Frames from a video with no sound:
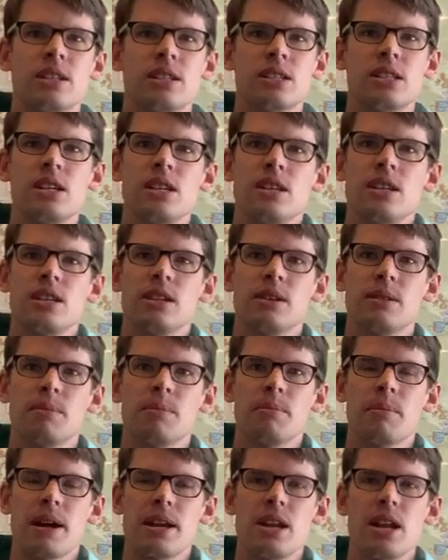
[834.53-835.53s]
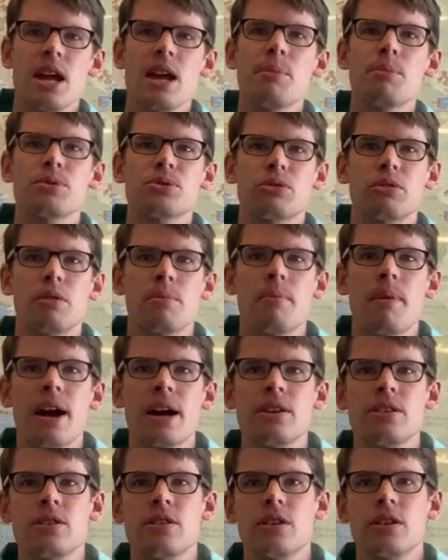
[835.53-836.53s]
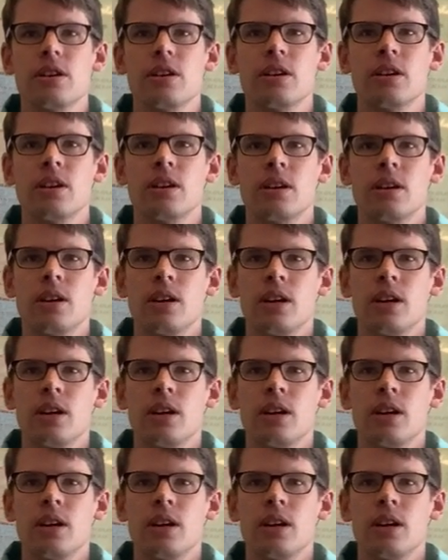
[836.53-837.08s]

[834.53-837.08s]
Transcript: See, my name was a reminder